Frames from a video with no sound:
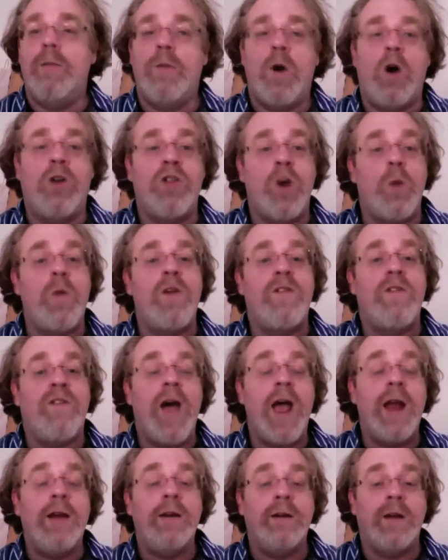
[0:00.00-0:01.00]
Although we
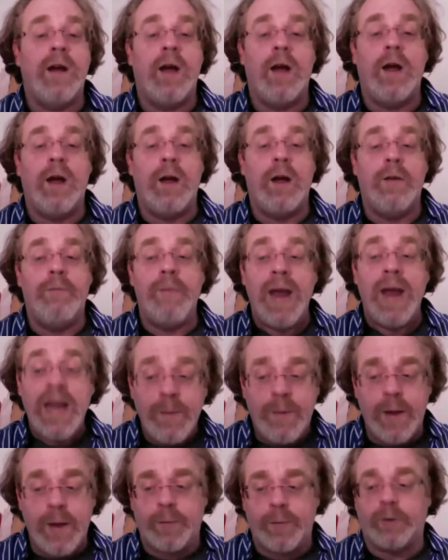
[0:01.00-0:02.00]
find many
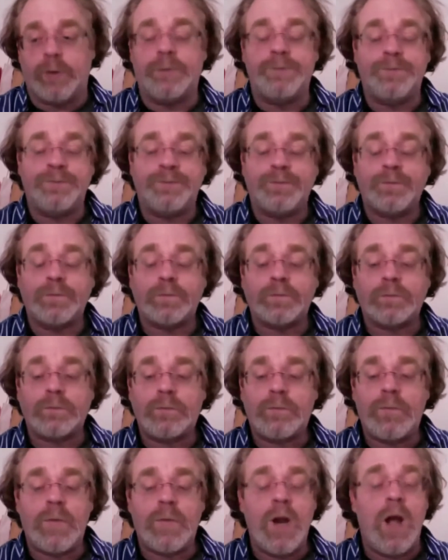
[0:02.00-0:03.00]
people
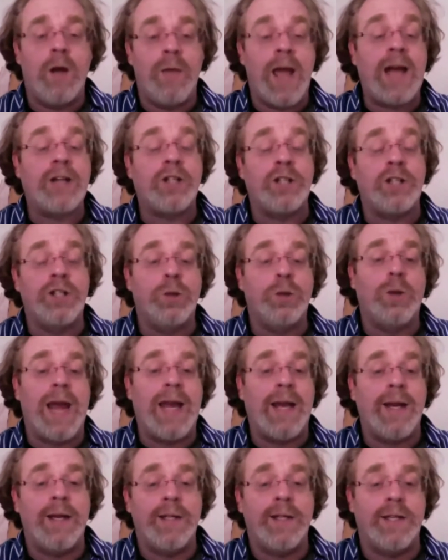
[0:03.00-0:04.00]
actually do
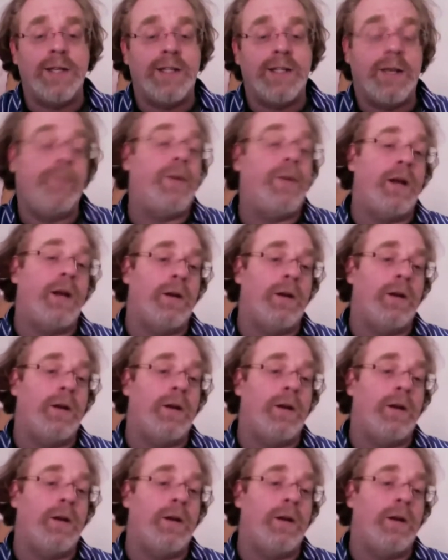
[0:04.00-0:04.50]
like it as a sipping